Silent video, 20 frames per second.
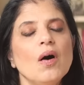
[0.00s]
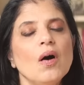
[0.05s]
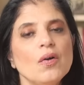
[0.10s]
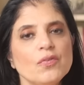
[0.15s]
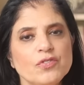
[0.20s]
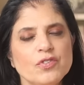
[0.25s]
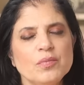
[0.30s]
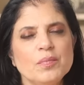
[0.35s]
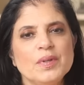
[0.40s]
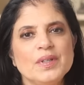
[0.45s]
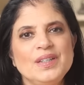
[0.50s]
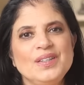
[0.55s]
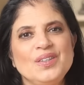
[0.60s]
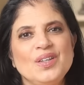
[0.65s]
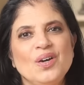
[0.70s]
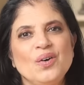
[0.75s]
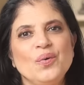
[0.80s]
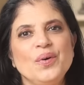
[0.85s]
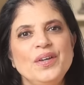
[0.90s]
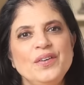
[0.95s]
Ultimately,
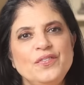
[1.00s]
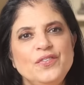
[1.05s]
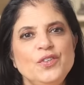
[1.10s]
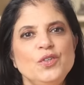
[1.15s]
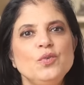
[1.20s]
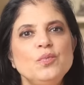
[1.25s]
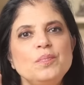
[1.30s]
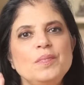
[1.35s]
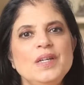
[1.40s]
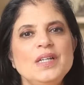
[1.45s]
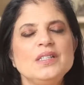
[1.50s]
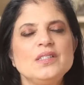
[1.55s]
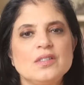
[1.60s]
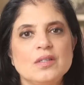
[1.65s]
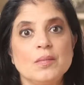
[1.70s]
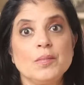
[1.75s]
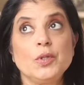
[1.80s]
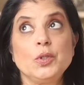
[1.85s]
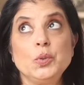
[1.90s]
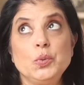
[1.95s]
though, if you meet
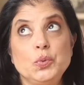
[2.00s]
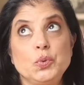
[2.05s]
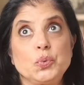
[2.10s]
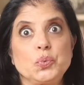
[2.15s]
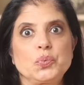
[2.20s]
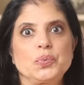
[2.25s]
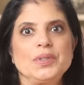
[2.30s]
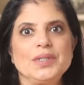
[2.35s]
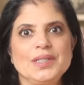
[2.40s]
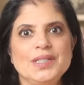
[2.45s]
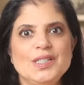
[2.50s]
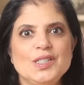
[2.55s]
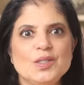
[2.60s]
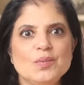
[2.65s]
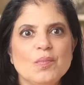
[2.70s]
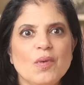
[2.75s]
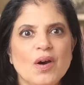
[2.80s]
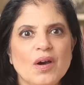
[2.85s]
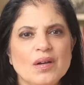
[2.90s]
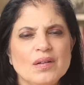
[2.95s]
someone who's really
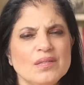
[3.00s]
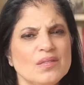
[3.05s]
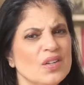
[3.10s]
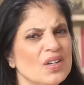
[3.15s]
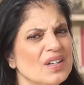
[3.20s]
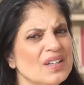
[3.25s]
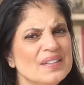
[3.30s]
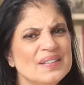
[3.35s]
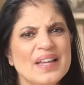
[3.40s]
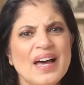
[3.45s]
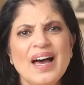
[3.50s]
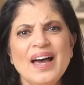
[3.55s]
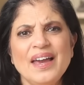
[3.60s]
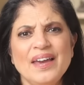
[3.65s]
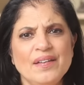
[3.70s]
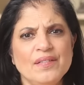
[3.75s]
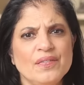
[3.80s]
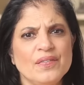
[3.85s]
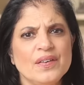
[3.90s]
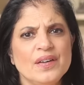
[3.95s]
smart, look
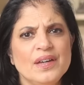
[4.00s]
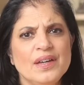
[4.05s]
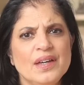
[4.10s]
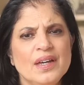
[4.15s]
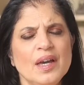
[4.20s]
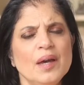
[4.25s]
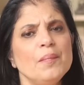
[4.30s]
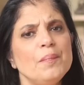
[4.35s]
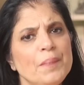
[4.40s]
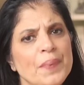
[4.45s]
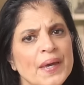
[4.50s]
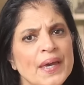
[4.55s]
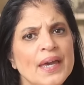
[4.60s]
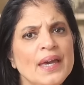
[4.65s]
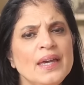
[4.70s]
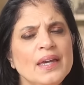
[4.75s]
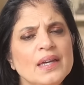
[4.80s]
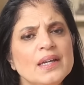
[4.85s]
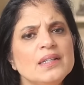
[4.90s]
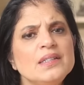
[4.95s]
alive.
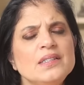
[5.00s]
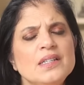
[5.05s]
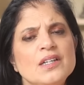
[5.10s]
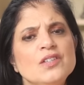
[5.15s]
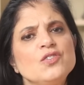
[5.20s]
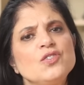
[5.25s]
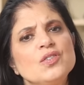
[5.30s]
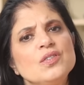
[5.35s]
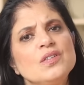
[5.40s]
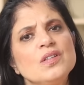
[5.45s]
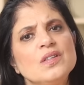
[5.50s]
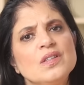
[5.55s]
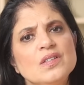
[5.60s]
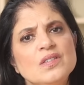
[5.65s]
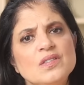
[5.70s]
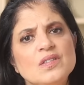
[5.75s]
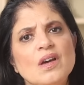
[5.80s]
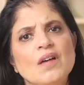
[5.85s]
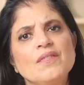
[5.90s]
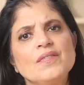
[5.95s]
Pay attention to the
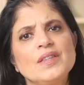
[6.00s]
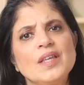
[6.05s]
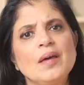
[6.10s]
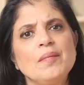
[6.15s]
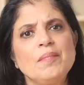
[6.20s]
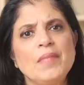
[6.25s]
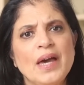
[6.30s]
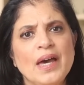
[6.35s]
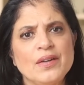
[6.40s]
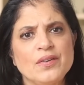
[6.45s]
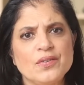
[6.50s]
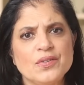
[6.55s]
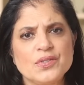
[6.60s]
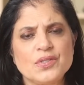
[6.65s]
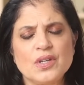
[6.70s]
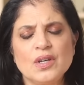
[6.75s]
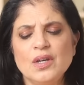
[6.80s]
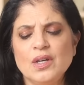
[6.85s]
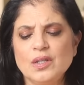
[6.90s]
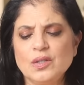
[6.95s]
stuff that
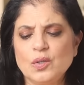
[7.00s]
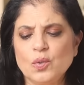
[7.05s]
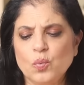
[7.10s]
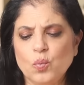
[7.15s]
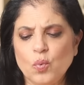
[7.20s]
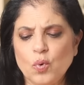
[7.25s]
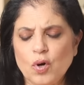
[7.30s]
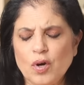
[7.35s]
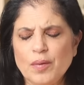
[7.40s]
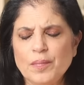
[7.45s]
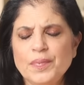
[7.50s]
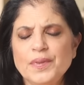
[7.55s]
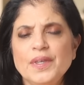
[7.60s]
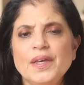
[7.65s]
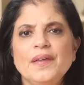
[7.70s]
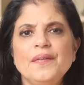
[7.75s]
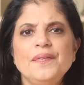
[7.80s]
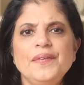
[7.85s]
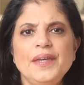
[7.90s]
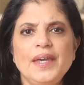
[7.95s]
matters. The warmth,
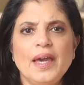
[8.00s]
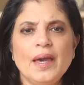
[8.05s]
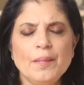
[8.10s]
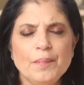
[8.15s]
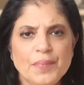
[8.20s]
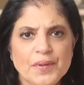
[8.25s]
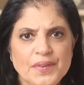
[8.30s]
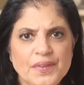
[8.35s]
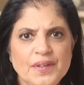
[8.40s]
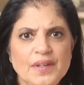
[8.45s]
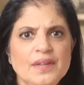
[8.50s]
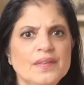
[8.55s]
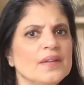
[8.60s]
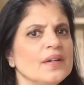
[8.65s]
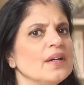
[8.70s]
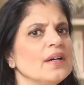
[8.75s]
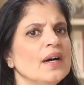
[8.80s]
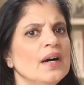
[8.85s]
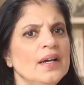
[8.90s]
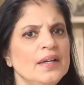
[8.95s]
the empathy, the
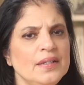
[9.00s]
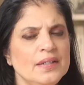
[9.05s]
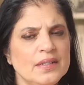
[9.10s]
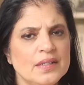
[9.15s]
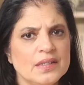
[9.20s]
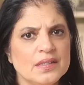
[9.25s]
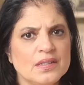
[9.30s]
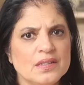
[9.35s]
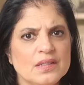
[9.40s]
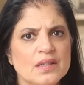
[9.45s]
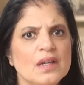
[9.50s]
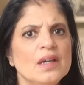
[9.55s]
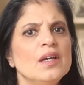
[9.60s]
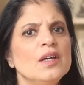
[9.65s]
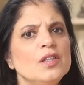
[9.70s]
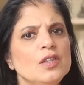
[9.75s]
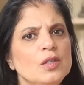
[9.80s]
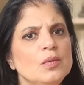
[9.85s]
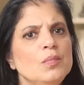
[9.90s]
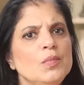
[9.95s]
kindness,
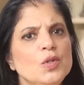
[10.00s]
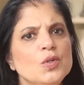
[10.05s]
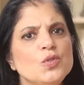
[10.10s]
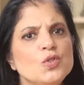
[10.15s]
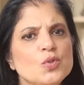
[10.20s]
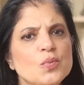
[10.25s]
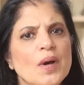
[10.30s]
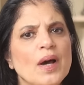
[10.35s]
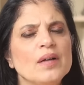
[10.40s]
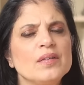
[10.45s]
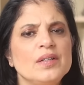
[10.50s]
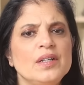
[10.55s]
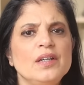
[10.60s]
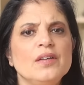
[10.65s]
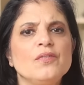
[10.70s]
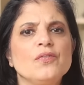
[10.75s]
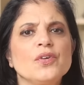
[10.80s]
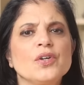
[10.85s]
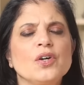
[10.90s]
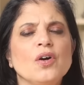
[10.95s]
the mutuality
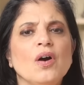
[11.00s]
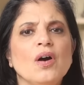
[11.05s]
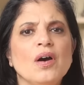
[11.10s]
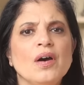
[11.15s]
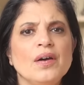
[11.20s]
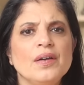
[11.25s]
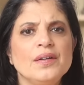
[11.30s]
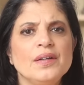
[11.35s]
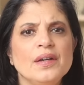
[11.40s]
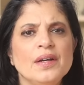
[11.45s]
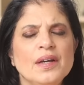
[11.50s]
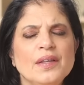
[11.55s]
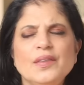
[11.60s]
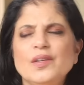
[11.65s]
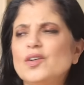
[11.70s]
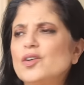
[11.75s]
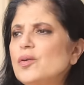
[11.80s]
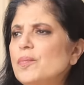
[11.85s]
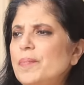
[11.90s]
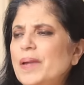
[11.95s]
of regard,
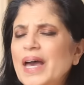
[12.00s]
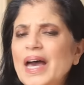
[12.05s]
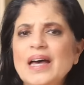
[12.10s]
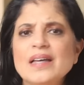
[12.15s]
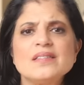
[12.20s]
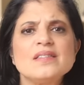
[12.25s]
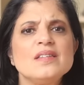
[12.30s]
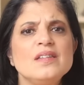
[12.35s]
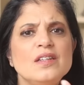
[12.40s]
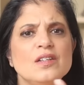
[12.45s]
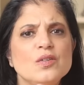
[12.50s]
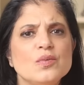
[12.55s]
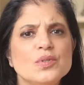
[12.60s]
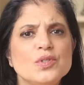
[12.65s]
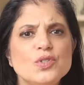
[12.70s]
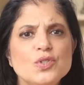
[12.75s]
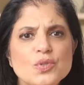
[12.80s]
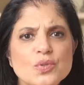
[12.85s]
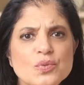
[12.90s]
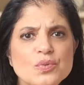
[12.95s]
their capacity to
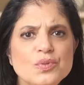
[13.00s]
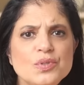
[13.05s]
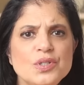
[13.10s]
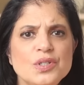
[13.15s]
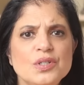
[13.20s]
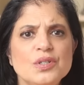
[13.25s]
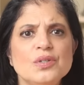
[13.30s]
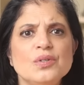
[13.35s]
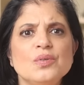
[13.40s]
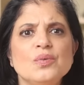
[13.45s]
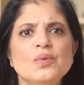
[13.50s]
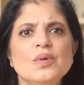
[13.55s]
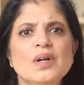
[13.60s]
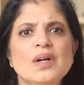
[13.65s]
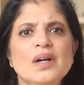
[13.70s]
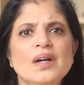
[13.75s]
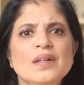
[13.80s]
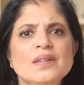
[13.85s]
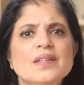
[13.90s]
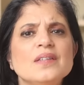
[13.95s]
attune to you,
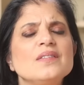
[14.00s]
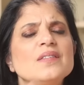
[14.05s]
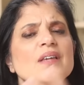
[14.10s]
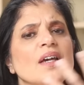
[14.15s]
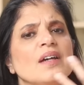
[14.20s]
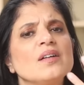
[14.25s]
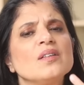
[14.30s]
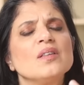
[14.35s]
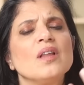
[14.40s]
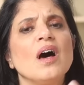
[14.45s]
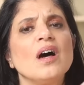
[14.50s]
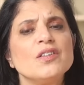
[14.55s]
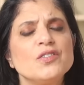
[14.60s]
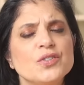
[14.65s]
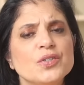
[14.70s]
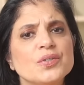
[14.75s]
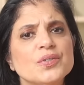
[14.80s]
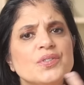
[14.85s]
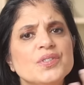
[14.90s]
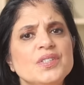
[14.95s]
the
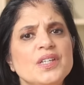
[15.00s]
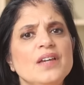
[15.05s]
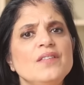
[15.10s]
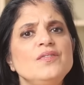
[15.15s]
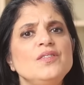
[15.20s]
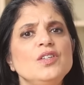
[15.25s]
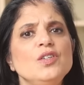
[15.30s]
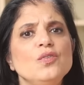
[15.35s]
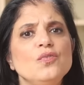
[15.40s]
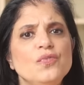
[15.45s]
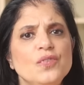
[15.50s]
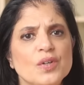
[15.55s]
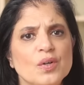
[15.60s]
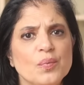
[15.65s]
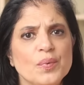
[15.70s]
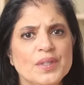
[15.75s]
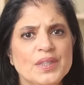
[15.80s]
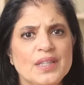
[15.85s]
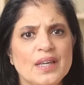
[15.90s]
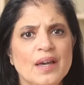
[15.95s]
psychological safety you feel
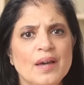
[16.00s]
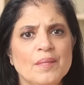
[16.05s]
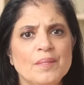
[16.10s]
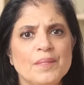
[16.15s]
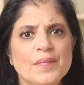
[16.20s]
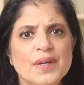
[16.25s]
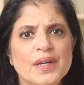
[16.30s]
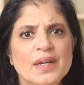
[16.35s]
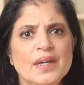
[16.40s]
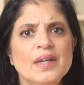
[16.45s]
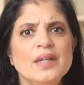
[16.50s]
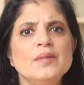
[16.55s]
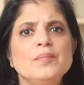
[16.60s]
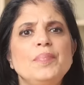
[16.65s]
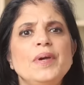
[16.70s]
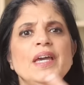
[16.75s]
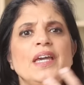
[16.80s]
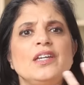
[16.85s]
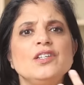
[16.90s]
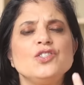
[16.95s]
with them,
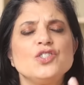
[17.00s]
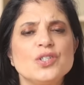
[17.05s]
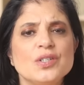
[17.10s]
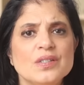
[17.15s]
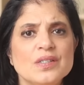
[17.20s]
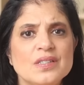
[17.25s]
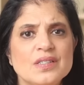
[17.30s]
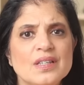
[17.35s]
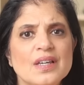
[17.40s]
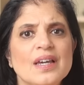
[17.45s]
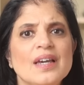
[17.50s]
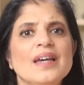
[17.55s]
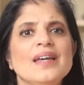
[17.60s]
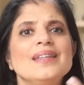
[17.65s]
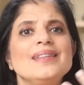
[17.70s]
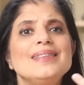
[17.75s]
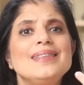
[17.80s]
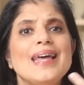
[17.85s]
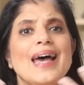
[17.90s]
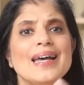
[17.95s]
patience.
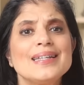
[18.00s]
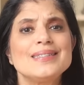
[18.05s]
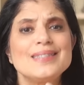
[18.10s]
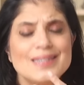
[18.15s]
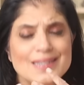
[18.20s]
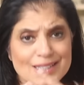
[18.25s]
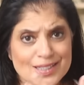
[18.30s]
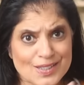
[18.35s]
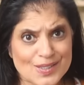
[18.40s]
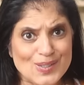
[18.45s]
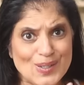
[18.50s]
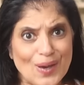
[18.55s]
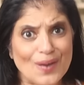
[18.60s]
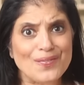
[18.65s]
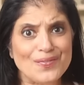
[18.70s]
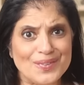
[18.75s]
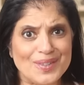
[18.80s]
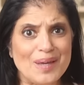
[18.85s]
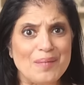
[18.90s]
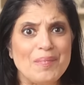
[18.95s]
That's the
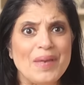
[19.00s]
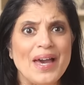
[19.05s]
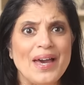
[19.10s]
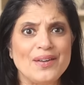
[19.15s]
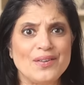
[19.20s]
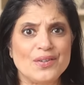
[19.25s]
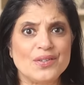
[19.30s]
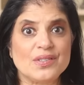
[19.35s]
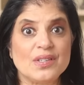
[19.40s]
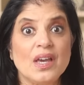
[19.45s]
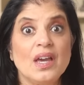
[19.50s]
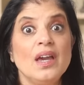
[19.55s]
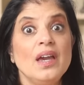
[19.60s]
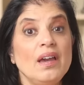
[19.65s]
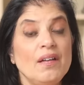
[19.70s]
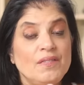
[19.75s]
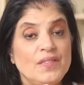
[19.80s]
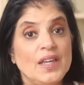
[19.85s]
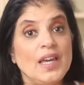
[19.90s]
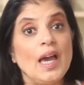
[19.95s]
stuff that matters.
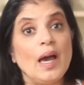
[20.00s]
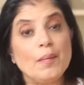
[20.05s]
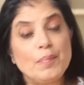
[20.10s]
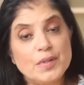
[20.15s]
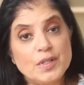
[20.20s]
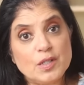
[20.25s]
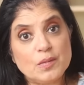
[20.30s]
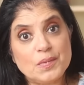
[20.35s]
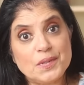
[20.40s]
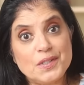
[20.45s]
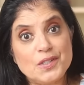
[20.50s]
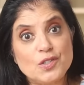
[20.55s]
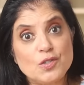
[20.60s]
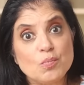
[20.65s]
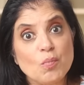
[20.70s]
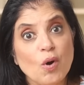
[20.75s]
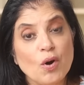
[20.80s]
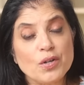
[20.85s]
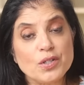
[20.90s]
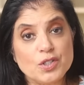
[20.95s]
If they happen to be
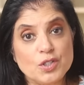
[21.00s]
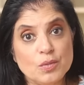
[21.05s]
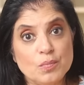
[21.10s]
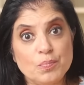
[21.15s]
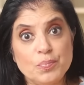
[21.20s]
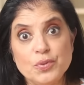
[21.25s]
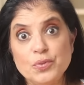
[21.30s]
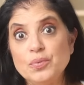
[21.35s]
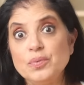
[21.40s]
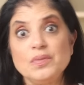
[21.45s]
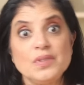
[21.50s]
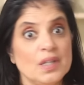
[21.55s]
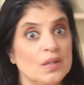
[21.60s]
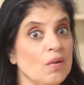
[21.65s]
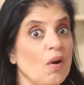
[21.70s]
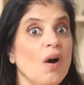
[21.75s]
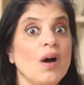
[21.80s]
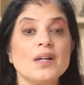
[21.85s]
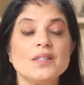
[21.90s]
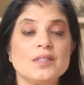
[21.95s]
smart to boot,
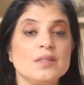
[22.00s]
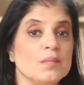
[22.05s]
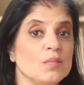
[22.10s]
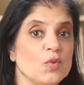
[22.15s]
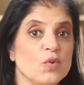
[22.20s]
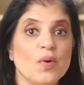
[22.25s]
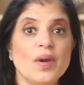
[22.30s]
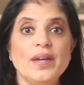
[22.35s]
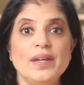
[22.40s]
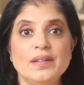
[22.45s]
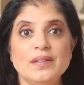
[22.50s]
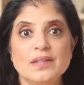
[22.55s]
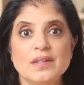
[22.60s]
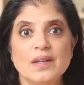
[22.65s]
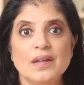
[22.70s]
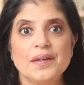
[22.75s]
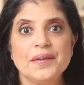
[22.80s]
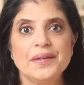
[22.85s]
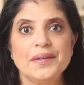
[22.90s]
then awesome, great.